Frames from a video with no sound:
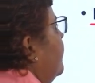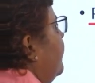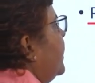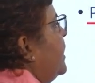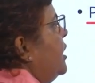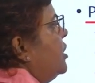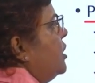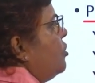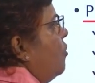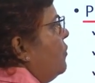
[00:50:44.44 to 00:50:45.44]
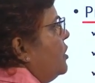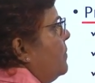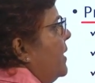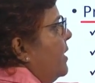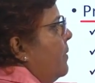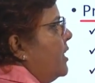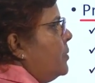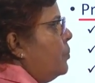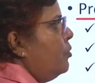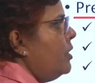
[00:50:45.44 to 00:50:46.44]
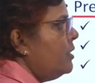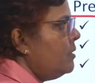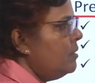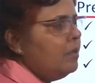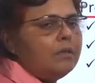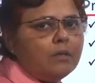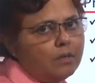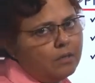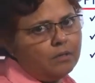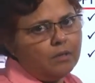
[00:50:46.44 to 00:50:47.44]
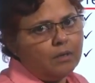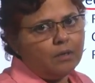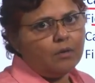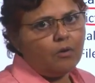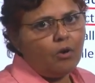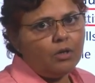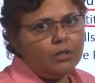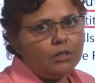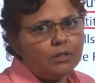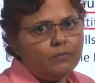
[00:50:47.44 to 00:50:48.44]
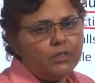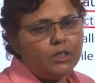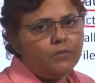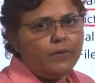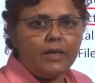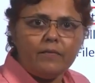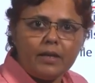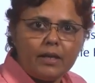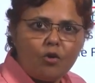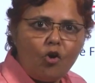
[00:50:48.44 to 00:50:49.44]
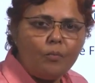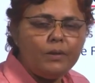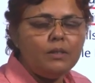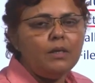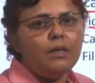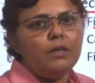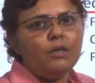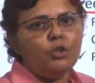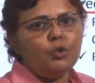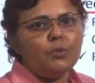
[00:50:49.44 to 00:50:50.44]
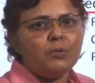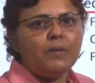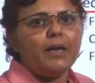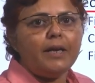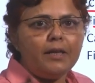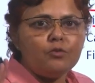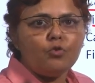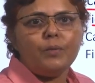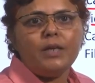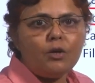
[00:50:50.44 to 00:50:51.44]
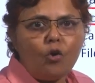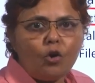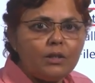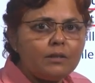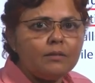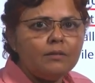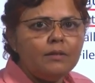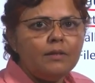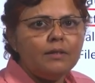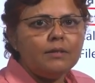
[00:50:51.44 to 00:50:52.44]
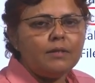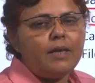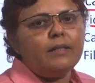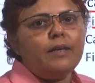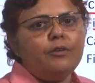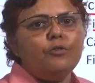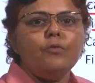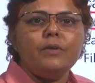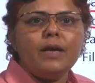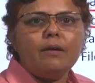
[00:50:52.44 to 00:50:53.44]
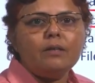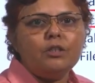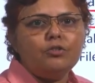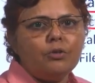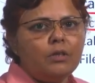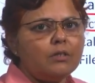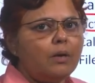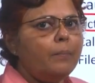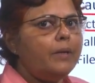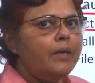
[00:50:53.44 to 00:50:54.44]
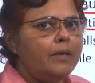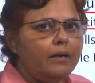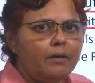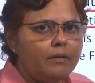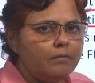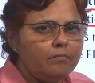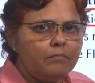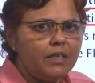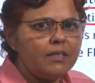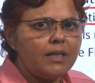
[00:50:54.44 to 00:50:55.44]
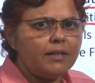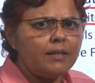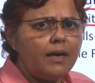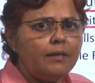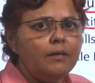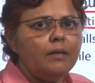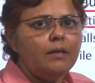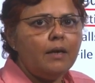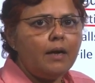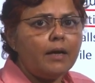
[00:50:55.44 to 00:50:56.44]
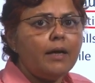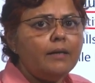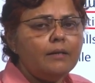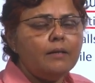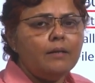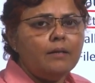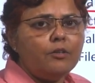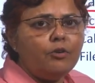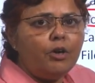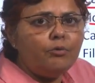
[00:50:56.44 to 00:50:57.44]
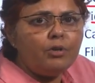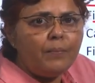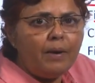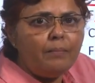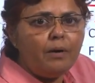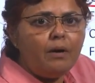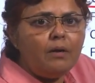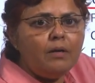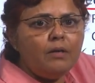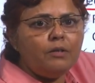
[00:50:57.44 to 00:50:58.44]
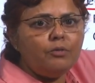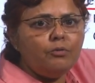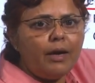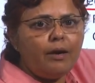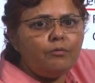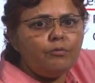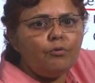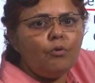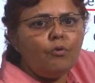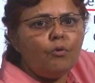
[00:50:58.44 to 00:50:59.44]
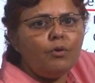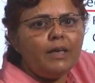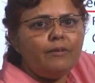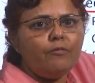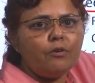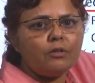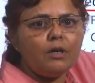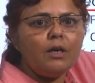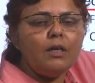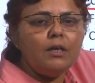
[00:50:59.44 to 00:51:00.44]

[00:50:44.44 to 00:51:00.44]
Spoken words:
fictitious offers made by spurious callers, which is very common. You must be getting so many calls saying that we have an insurance company and things like that. Again, you have to remember, you have to go only for the